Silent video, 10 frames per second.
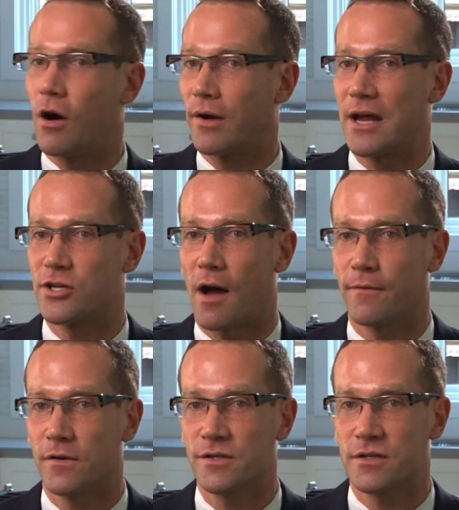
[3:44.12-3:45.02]
all cash
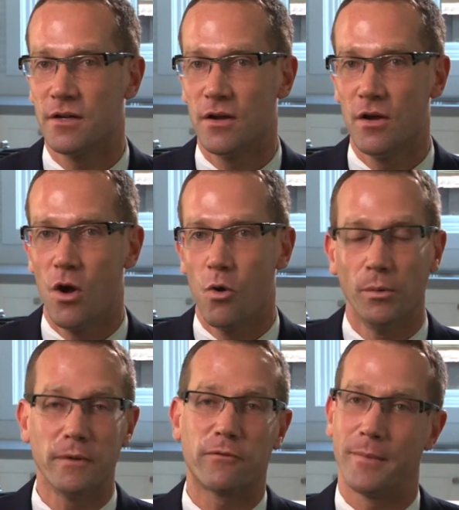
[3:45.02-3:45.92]
offers
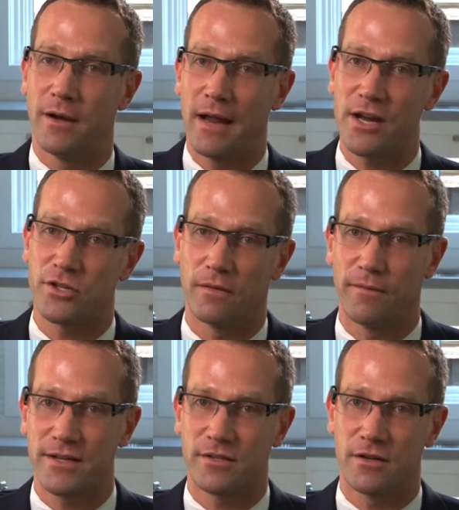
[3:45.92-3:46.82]
will be from international
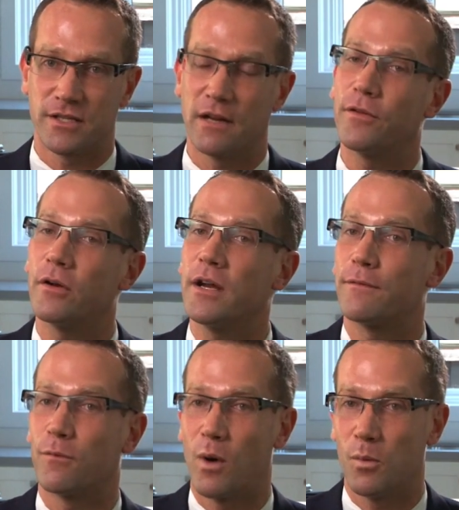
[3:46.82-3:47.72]
investors. And if they're here
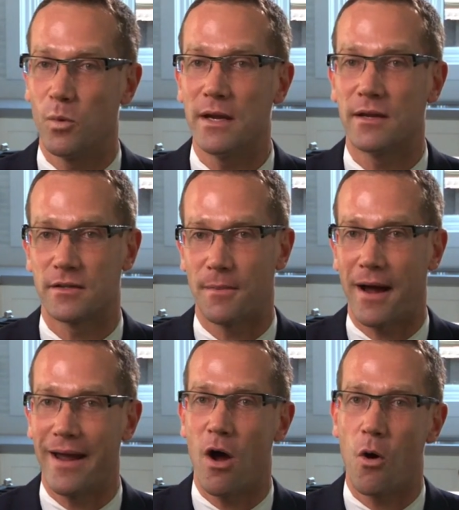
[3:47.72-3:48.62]
for one week to
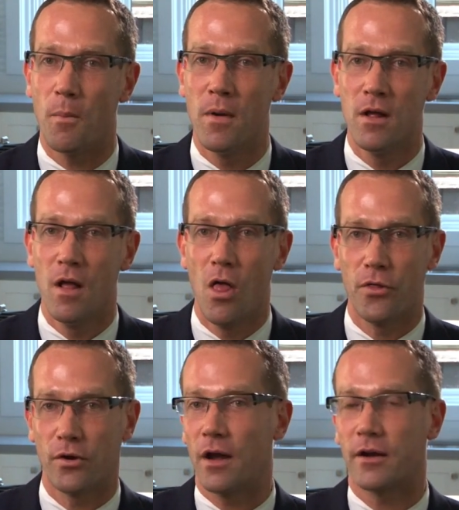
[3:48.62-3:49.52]
buy a home,
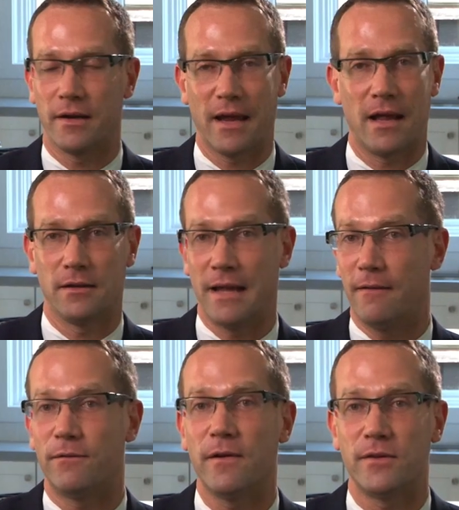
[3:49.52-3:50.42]
they're not going to get
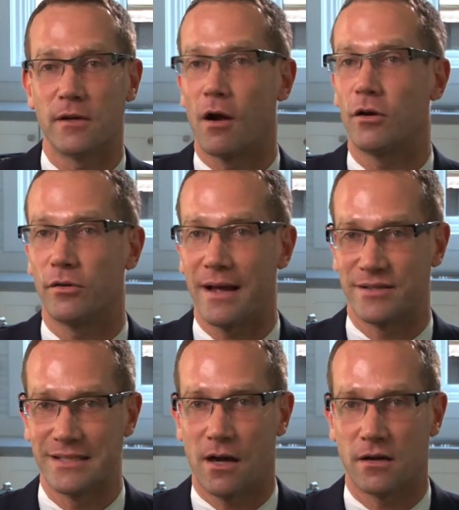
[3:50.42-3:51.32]
let fifty or hundred
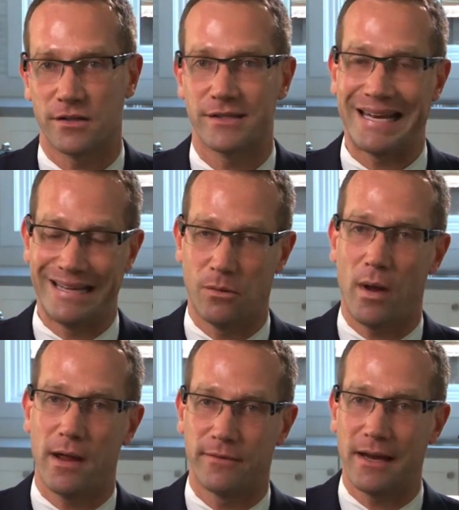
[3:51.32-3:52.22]
thousand dollars stand in the
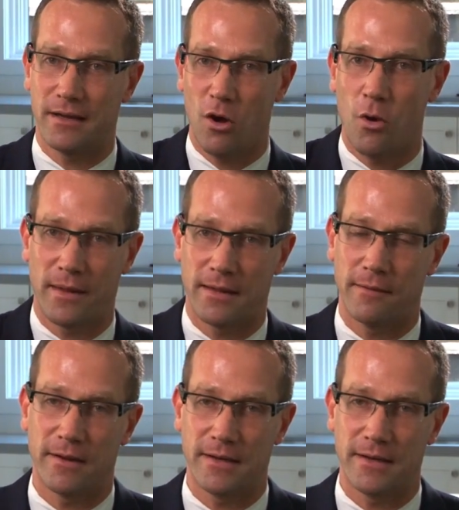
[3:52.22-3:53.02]
way of getting the home that they've